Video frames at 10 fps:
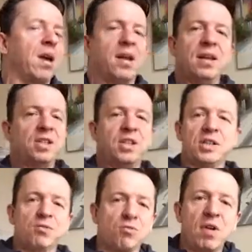And it's
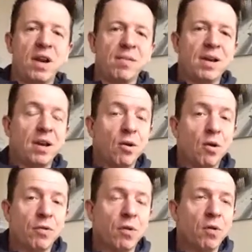just really, really
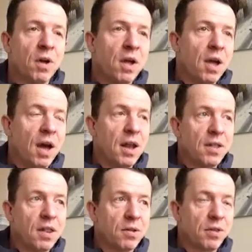awful.
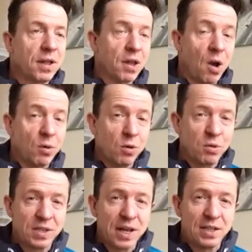Another thing that I would
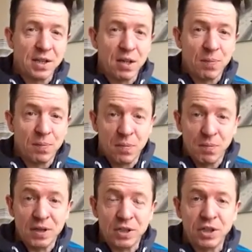always say to
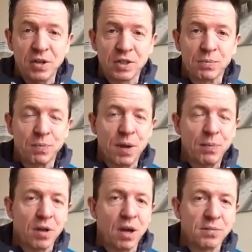my students,
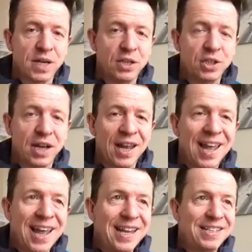people that I'm teaching,
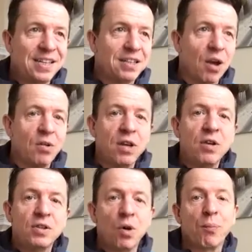is don't
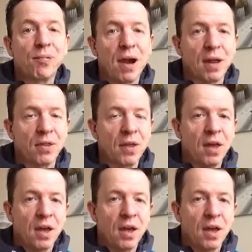use your breath.